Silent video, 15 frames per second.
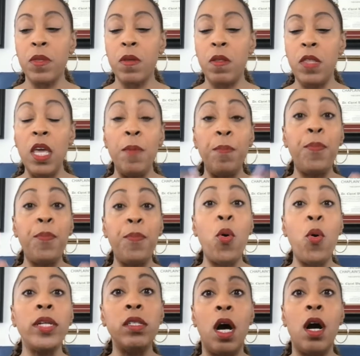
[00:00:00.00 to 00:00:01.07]
the
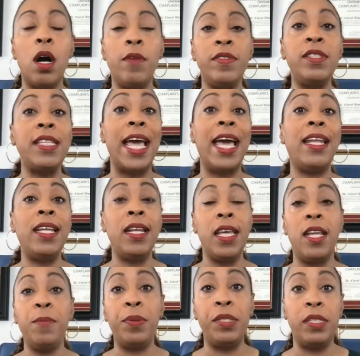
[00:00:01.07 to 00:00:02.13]
importance of standing
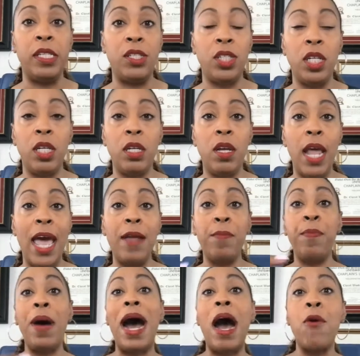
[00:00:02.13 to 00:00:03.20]
in position
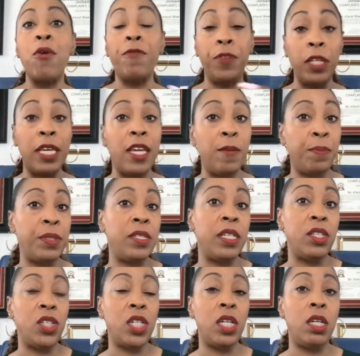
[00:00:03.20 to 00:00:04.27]
and powerfully in
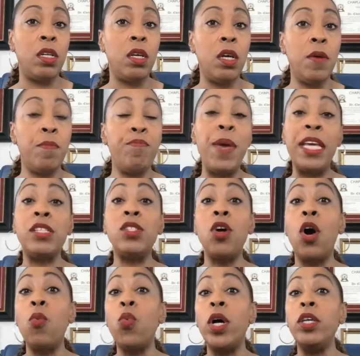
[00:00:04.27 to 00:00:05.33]
position based
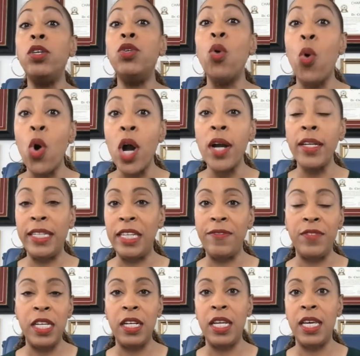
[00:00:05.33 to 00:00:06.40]
on what your
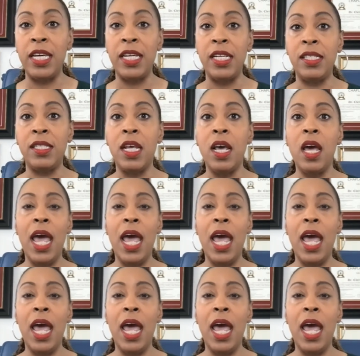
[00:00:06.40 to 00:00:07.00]
gifting is,